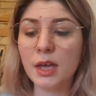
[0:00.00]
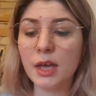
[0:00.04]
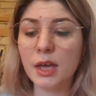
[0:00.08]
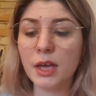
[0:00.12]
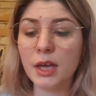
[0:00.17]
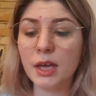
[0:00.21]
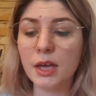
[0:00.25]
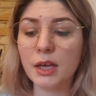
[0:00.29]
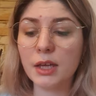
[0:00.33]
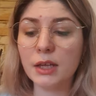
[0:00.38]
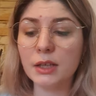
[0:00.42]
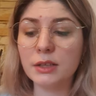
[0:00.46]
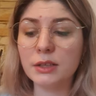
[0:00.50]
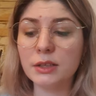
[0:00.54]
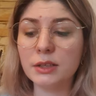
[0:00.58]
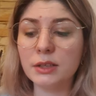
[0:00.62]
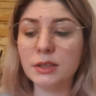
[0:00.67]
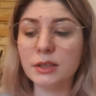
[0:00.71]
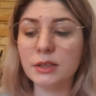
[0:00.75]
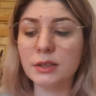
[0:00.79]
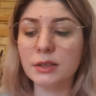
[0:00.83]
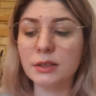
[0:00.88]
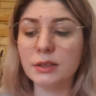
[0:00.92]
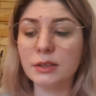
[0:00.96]
And
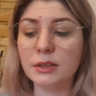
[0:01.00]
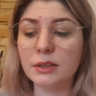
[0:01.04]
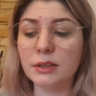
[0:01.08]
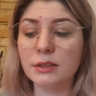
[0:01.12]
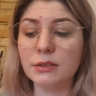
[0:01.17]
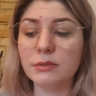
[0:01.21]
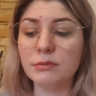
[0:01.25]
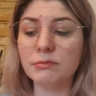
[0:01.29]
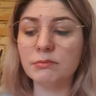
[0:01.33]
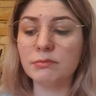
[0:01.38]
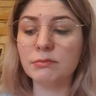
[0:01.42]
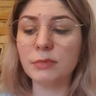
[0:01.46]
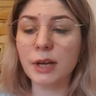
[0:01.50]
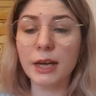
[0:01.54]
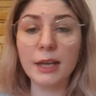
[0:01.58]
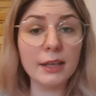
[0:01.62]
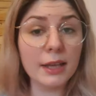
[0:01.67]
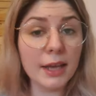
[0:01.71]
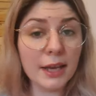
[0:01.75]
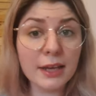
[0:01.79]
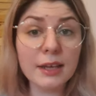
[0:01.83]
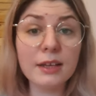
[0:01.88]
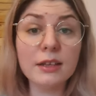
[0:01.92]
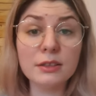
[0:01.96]
I
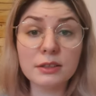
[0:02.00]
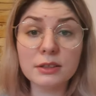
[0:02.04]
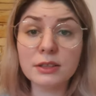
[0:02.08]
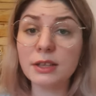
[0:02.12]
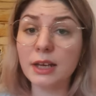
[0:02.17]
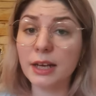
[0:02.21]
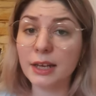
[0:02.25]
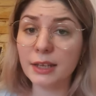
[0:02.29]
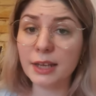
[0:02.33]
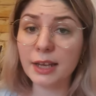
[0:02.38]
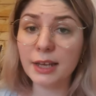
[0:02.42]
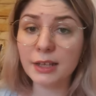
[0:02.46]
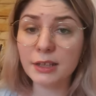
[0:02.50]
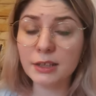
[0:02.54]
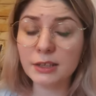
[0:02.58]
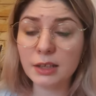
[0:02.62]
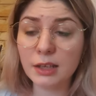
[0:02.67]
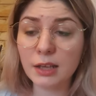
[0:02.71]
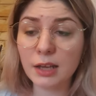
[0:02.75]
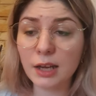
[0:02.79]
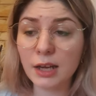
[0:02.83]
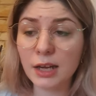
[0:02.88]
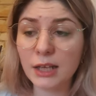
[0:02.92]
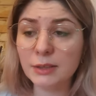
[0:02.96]
like it
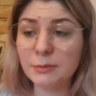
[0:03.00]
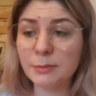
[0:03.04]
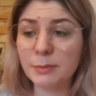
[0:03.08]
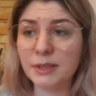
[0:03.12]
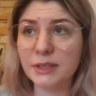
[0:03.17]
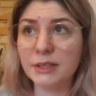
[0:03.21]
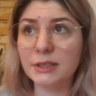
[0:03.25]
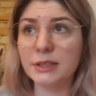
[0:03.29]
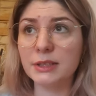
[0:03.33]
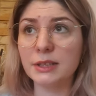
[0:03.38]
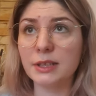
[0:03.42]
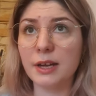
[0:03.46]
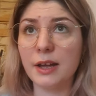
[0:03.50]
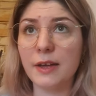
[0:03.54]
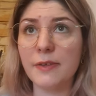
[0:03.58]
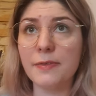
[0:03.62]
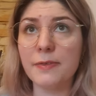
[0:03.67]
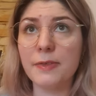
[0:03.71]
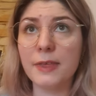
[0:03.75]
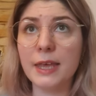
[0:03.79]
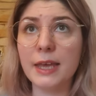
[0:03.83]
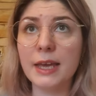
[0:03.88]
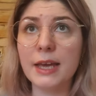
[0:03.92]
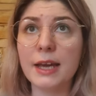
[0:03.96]
a lot, but I
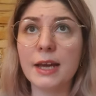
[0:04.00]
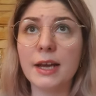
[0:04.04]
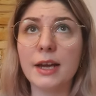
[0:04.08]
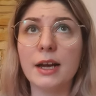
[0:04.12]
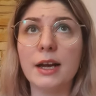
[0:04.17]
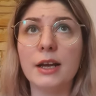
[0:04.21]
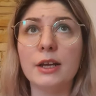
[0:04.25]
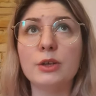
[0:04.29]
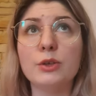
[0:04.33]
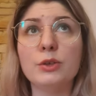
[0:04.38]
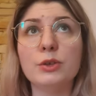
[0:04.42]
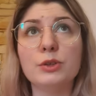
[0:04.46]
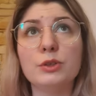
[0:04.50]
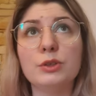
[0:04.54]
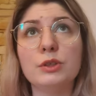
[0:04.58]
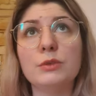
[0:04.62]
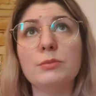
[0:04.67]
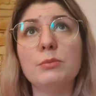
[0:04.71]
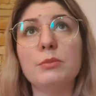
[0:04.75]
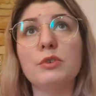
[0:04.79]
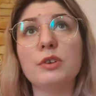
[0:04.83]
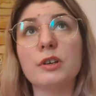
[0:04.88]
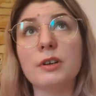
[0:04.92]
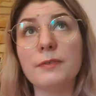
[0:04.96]
think I could do
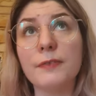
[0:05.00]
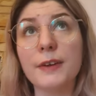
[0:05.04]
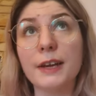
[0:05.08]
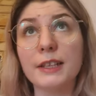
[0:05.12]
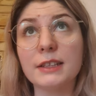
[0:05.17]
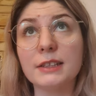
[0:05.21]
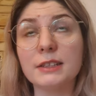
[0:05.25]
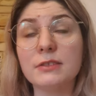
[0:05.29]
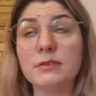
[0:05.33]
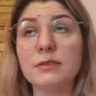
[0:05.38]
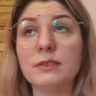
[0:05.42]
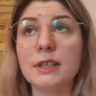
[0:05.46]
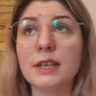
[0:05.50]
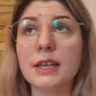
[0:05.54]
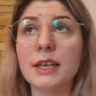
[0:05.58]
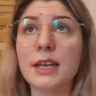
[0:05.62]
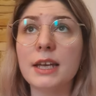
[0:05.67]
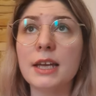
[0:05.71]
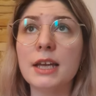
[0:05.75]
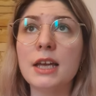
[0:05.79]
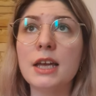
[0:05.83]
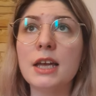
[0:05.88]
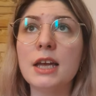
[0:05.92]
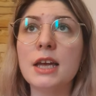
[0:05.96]
it more
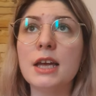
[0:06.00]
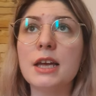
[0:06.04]
effectively,